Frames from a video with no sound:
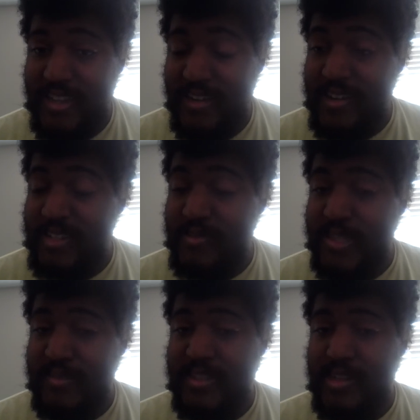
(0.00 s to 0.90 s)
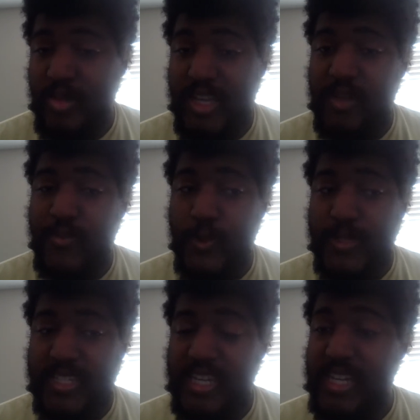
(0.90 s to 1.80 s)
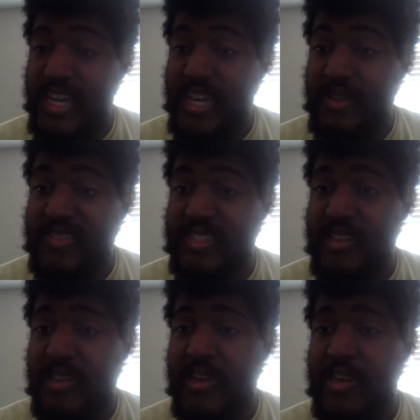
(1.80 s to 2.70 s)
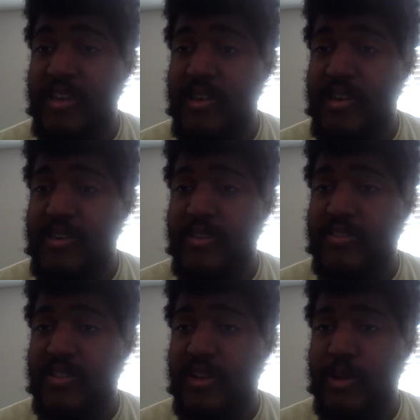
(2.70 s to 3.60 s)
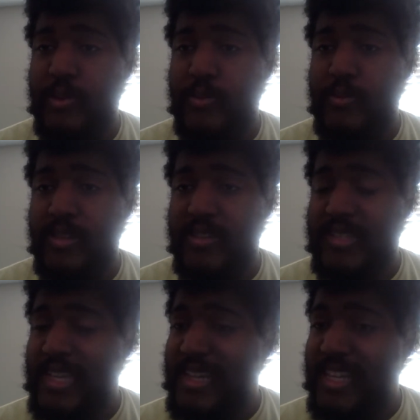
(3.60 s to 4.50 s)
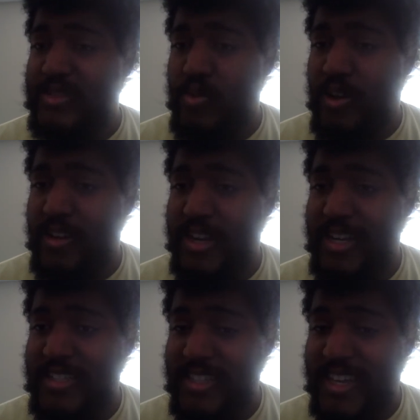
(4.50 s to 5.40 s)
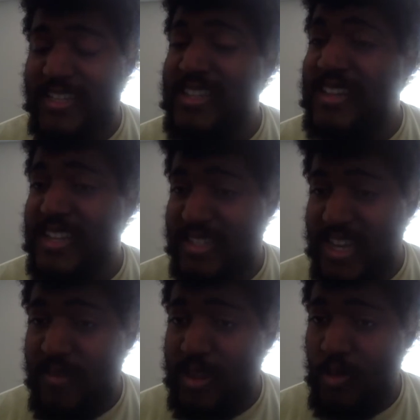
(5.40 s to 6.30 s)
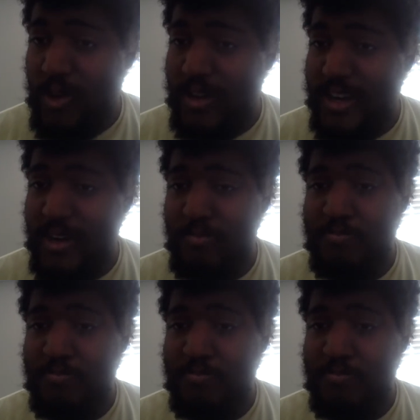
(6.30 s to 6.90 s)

They're the two teams that are playing 14 games. So something's wrong here. Yeah, something's definitely wrong here.